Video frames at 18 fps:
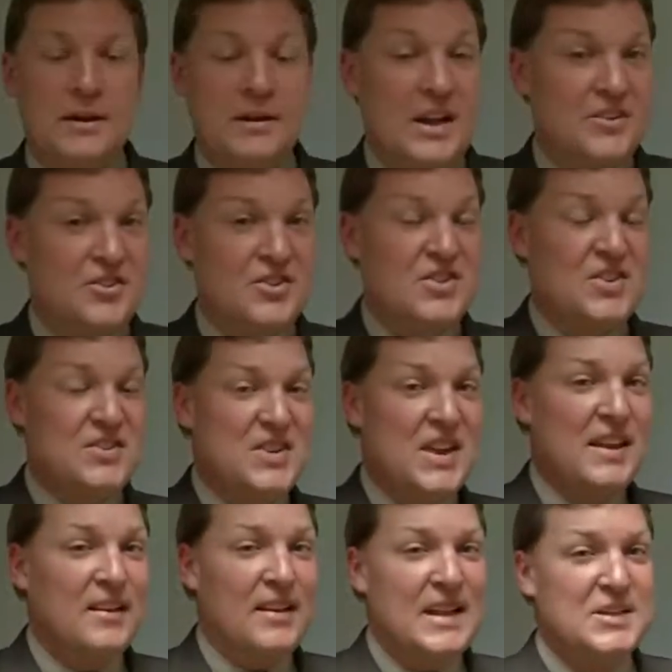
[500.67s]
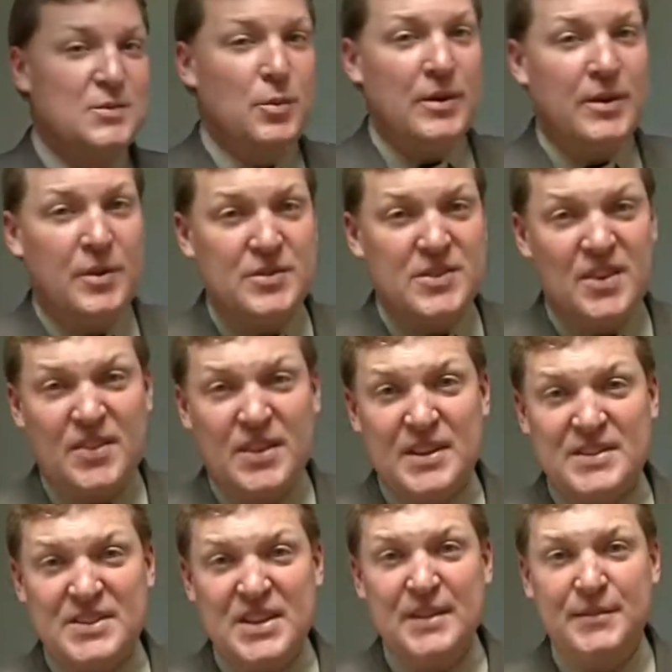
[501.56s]
Not just the stained glass windows that
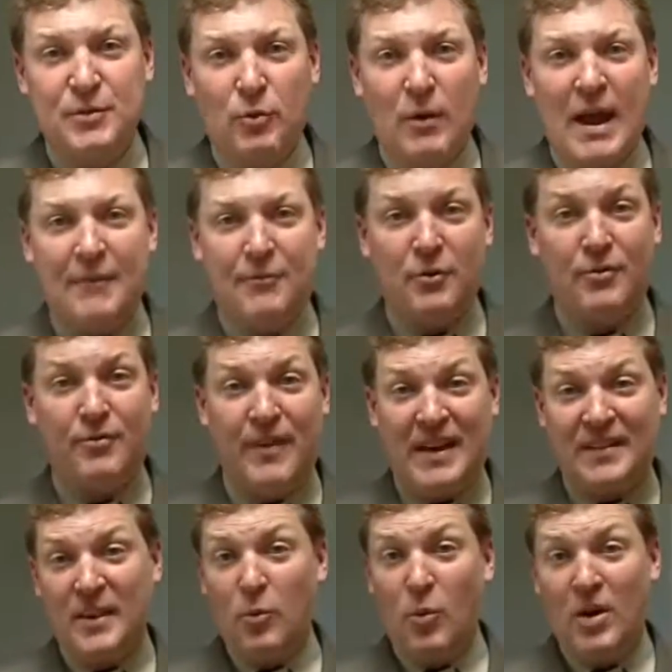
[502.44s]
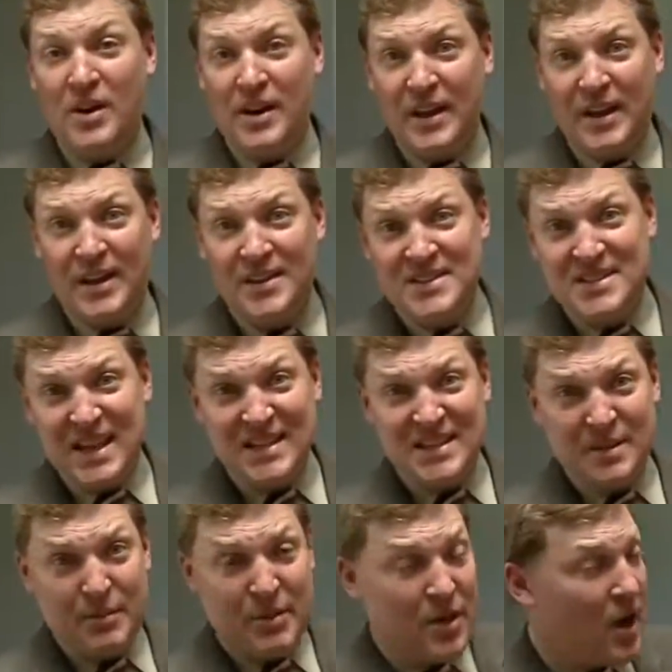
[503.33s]
these thieves were after. In fact, they wanted to get inside
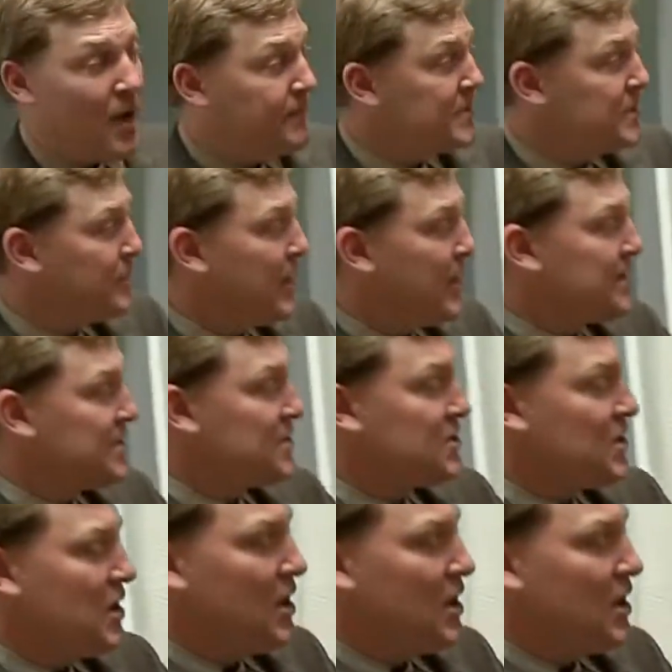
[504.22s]
some of the office spaces.